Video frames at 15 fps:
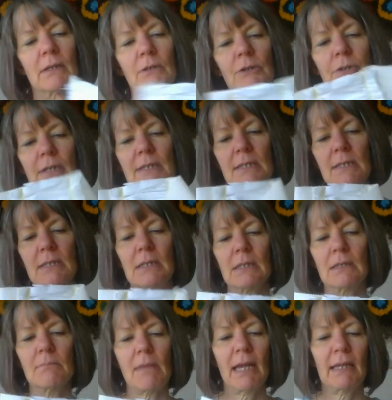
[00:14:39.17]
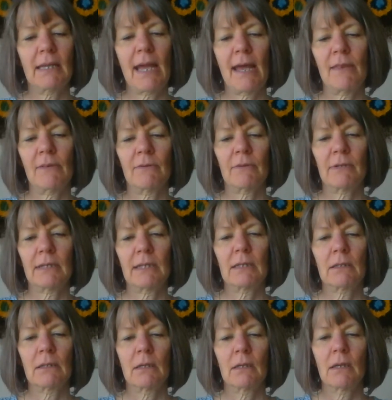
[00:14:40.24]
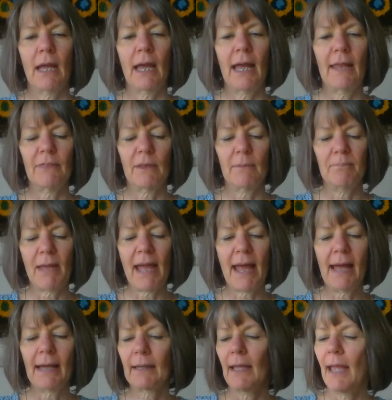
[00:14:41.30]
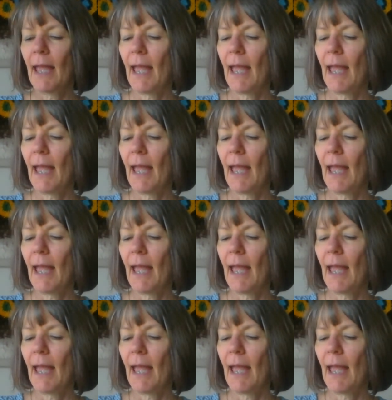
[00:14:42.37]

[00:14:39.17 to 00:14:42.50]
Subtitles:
And you can see my gathering on the back.